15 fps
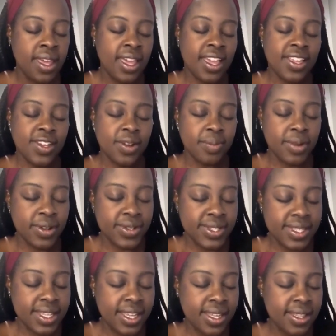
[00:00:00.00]
and your
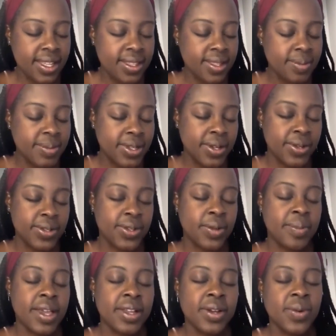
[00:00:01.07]
mercy and let them know no
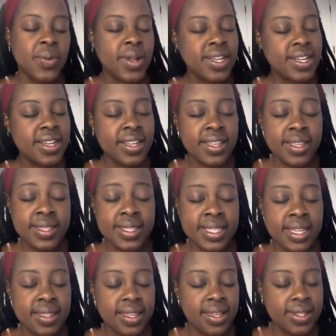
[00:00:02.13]
matter what it is
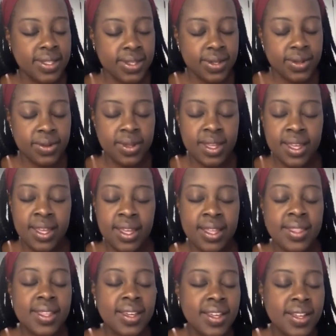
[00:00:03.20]
that they do,
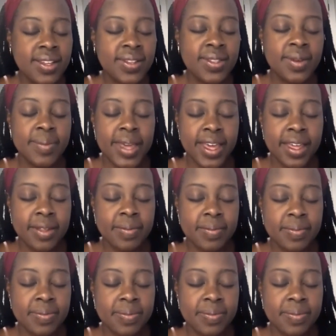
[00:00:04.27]
the good or the bad,